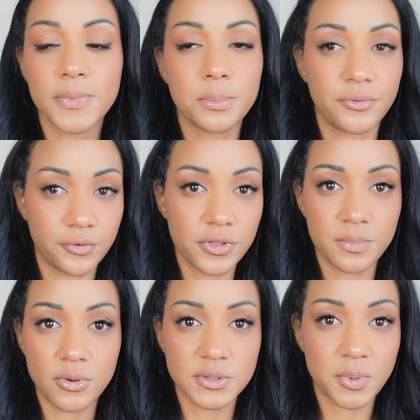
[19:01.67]
But for the
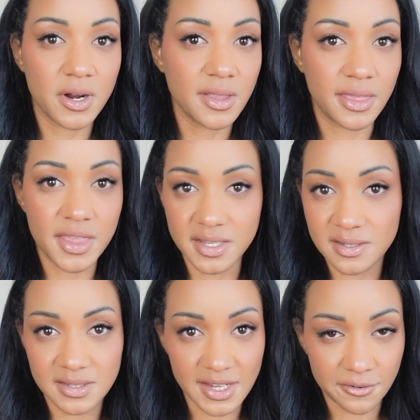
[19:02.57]
most part, this
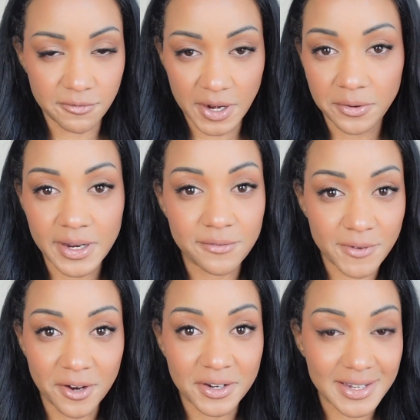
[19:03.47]
is it. Very,
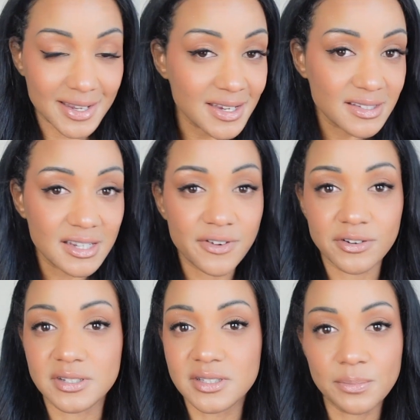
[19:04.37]
very easy,
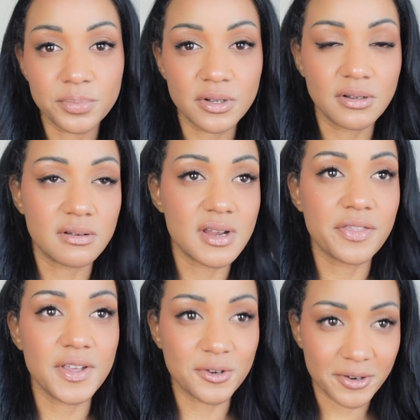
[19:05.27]
very simple,
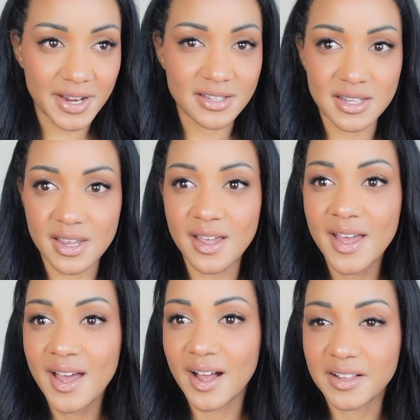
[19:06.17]
nothing crazy.
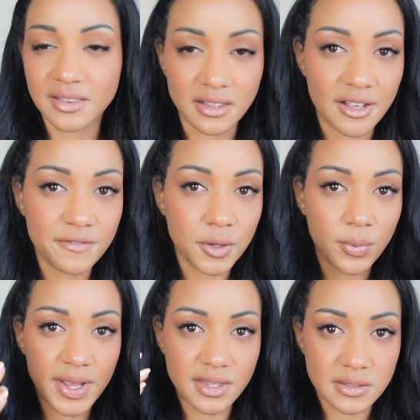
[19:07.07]
I love the
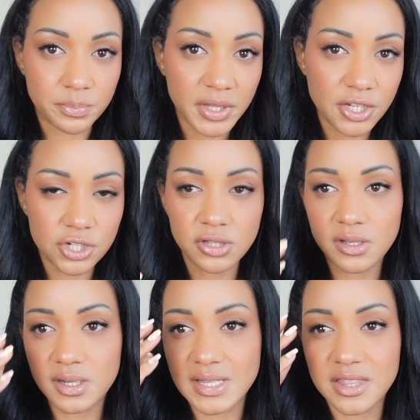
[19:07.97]
way this blush
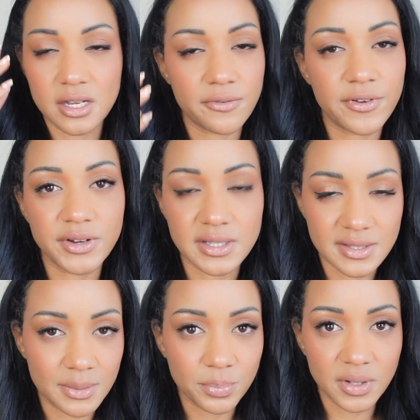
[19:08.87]
looks, and then a very
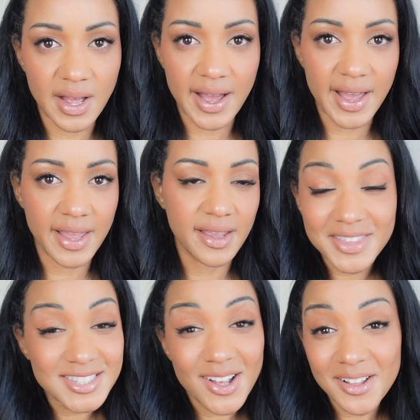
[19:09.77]
simple eye.
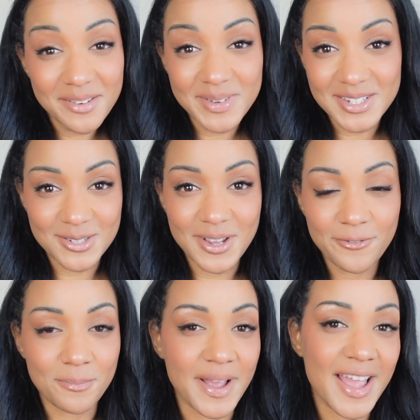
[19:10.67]
That's all I've been doing
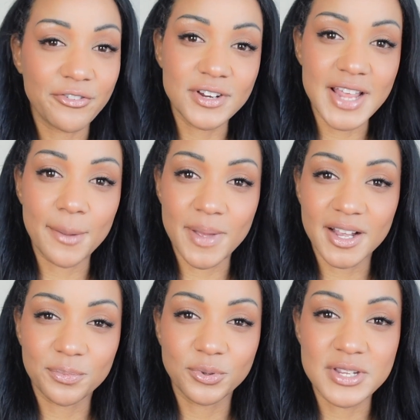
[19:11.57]
for my everyday
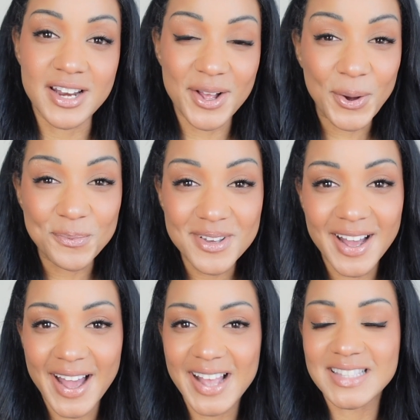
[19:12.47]
makeup routine. I hope you
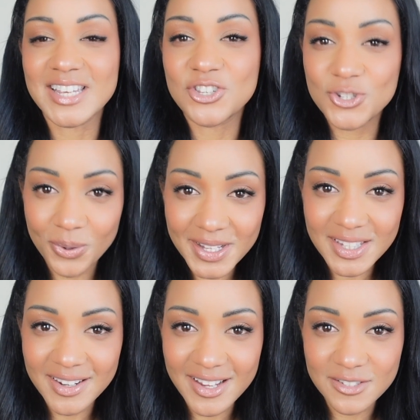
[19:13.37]
guys enjoyed
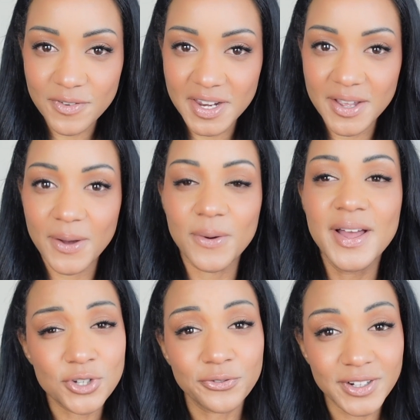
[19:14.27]
today's video.
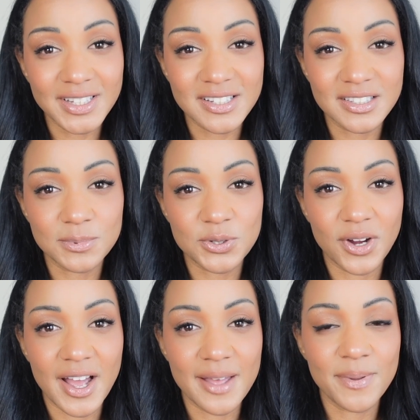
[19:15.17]
Don't forget to
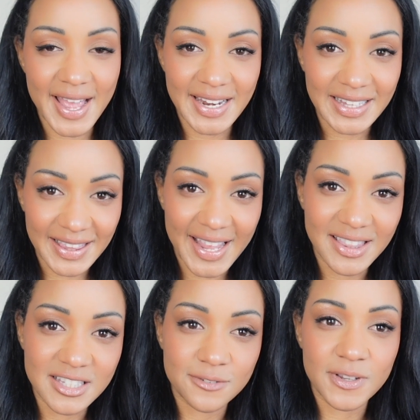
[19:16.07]
subscribe and
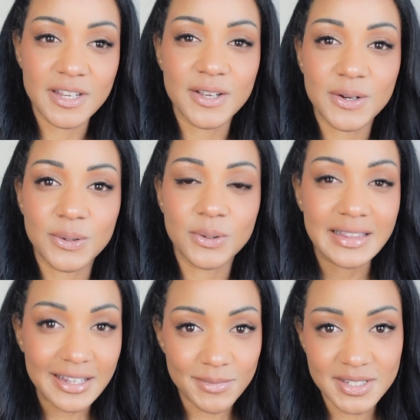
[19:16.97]
like this video.
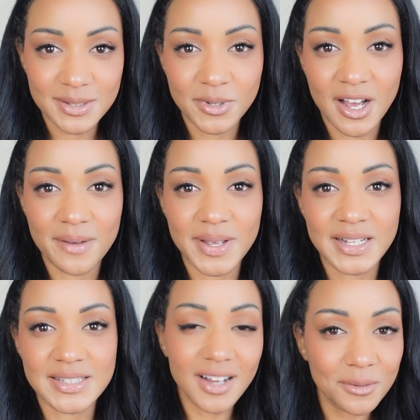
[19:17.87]
Leave me some
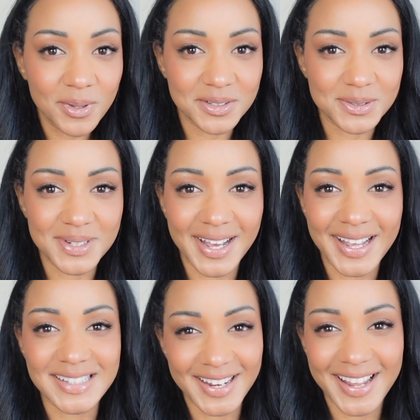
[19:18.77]
comments. God bless you
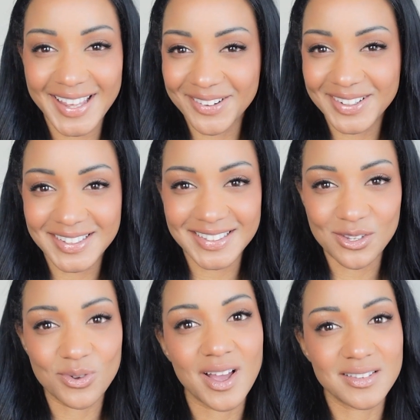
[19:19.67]
guys, and I can't wait to
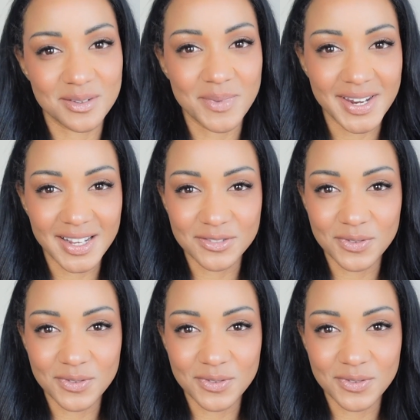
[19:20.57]
see you guys in my next